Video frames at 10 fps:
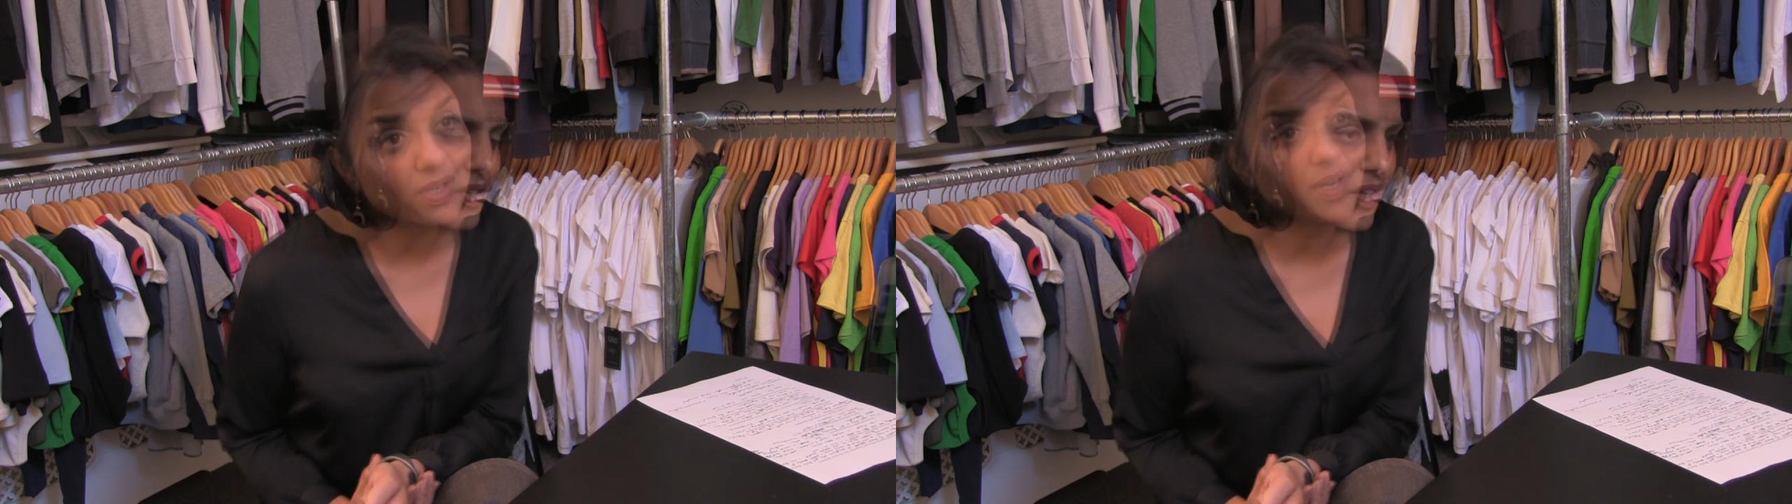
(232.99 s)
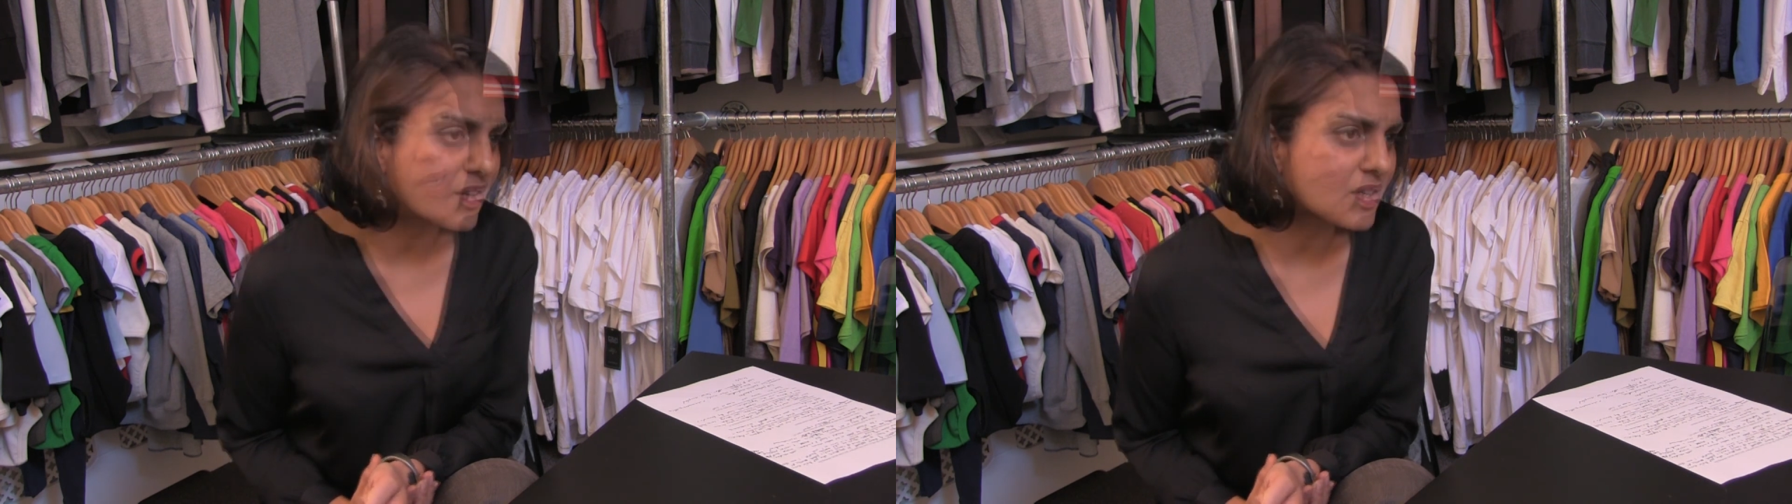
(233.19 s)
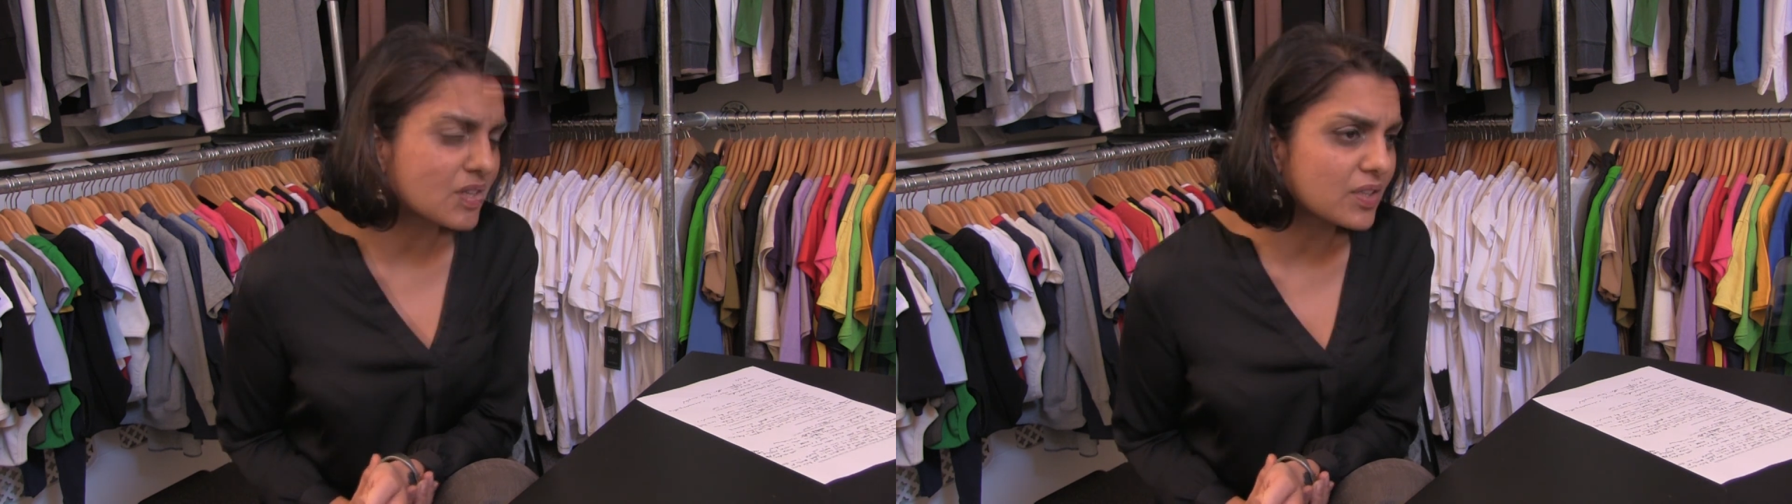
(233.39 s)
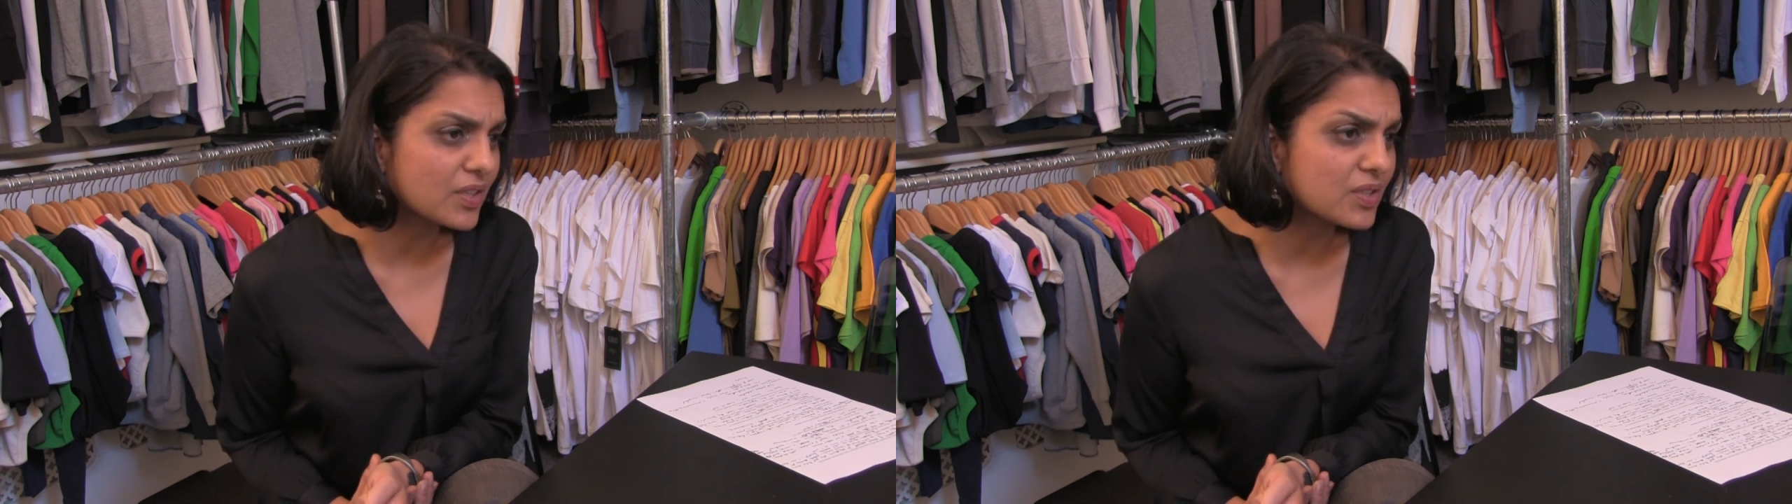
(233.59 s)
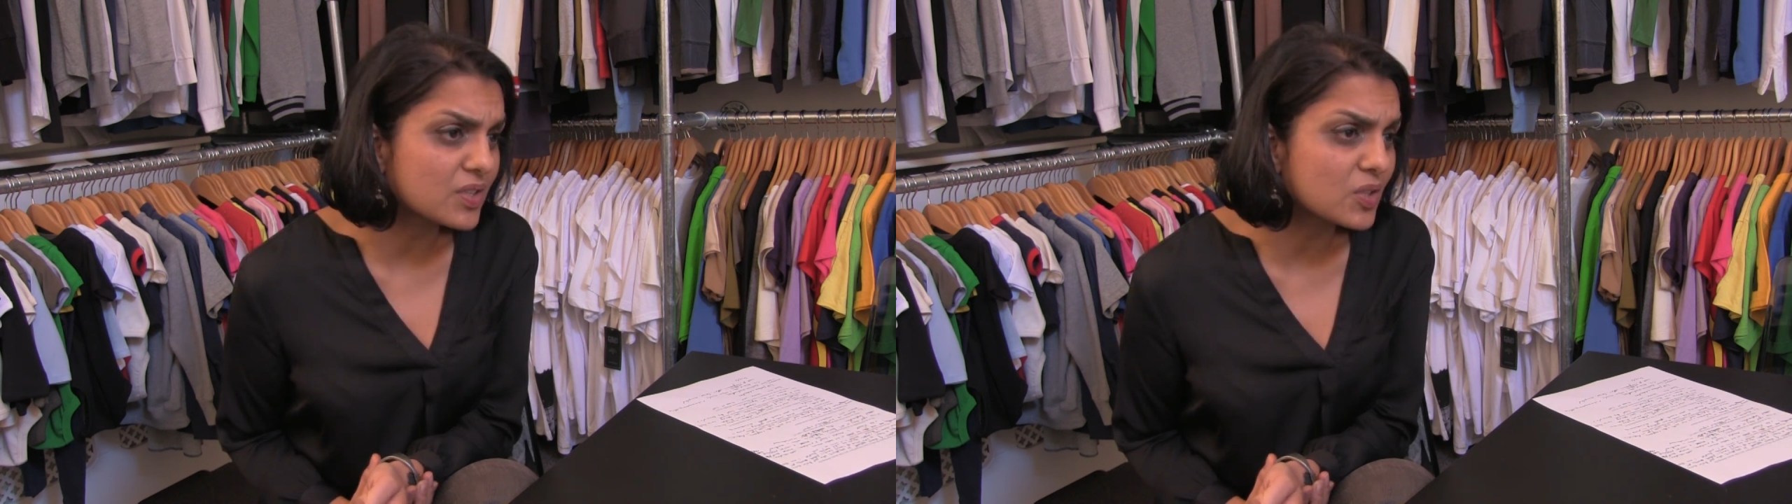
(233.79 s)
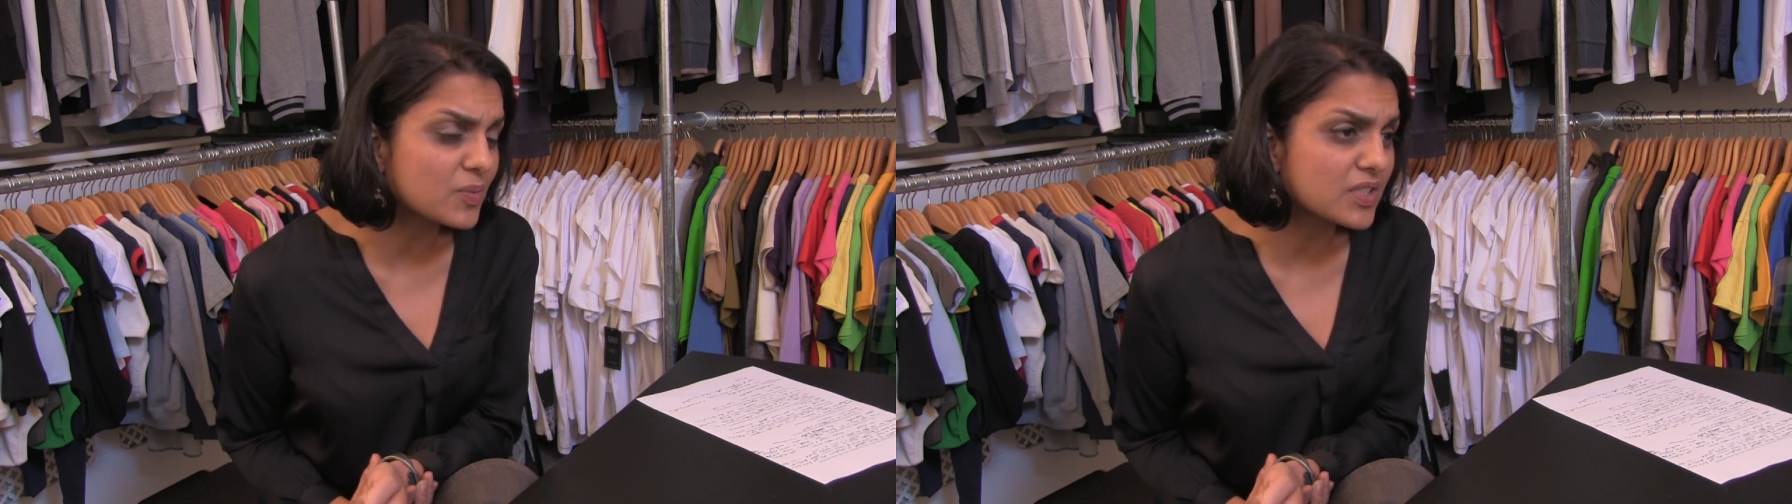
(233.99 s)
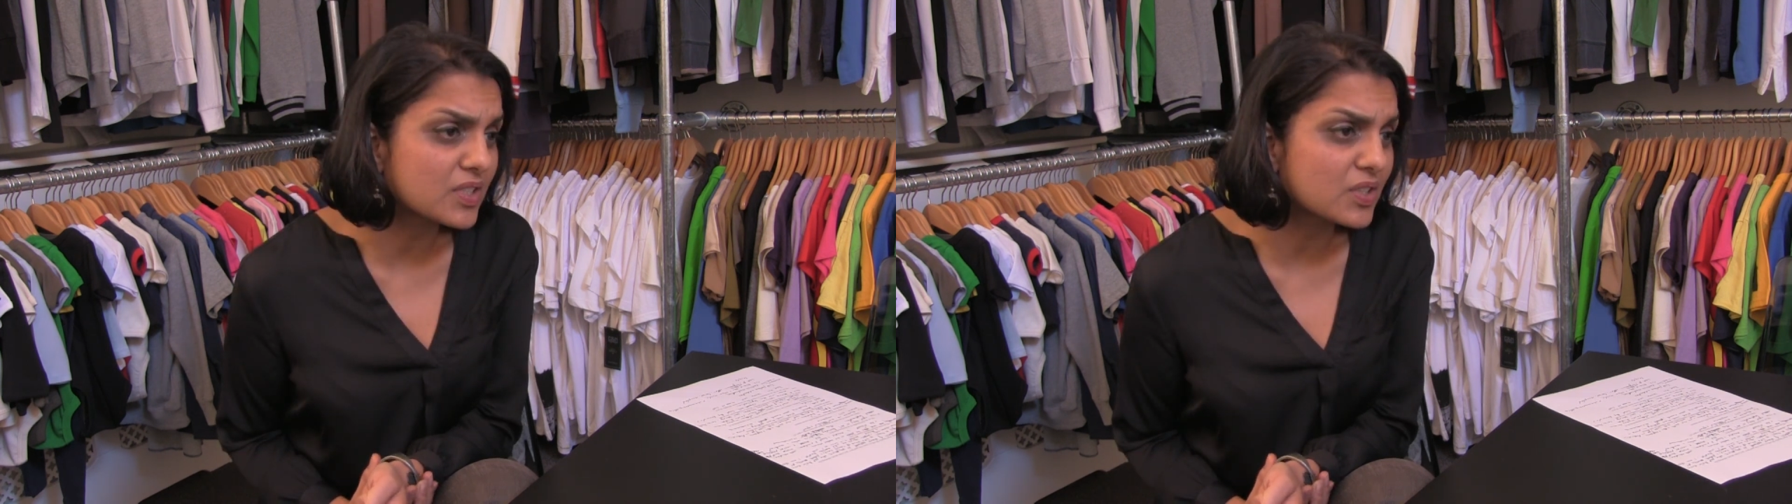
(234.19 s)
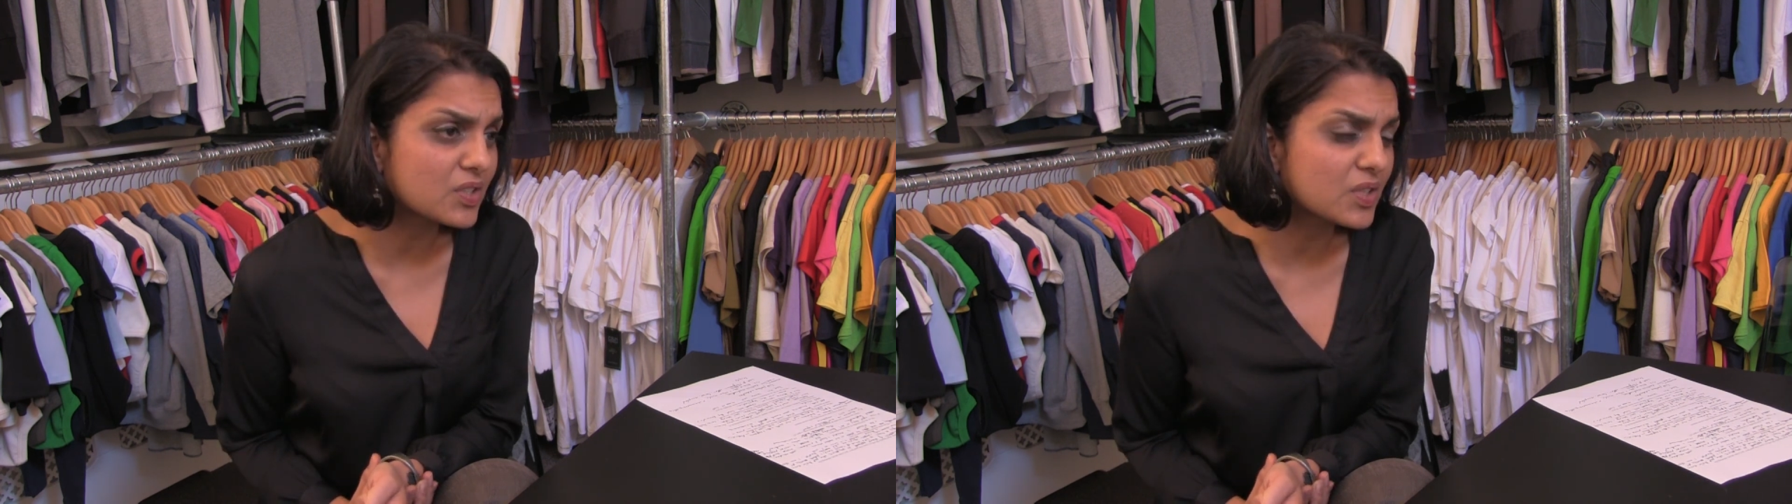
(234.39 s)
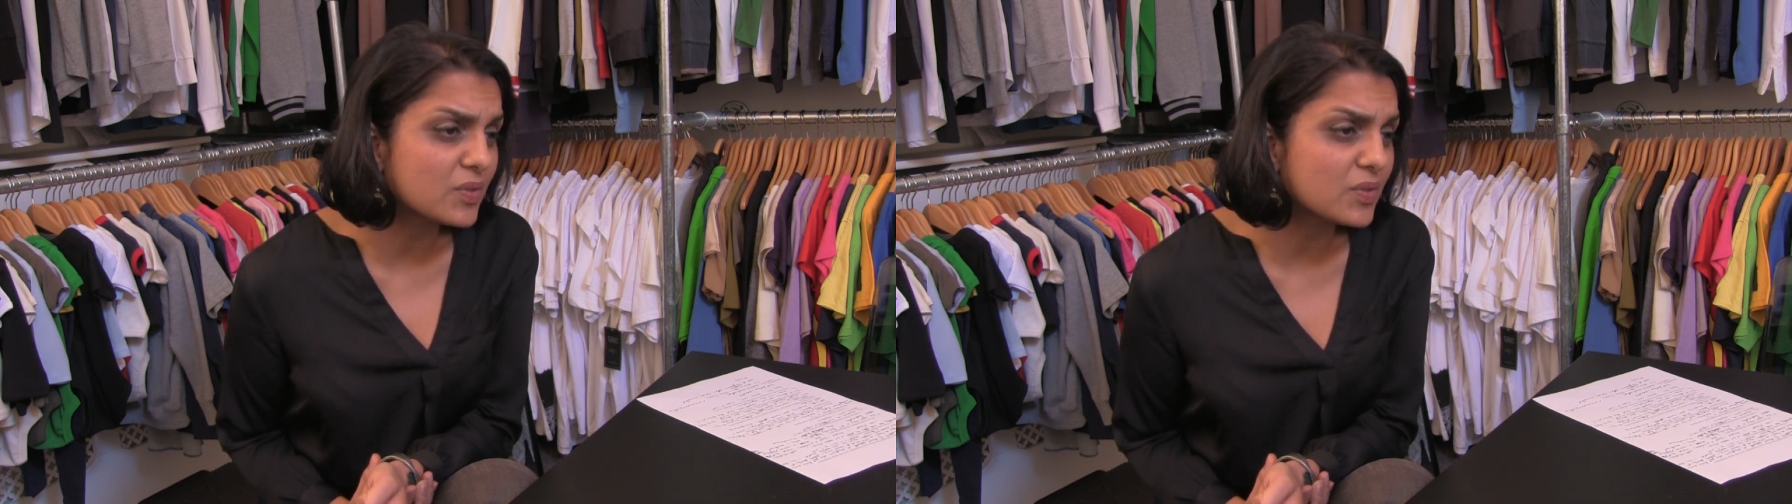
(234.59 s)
The other thing that consumers can do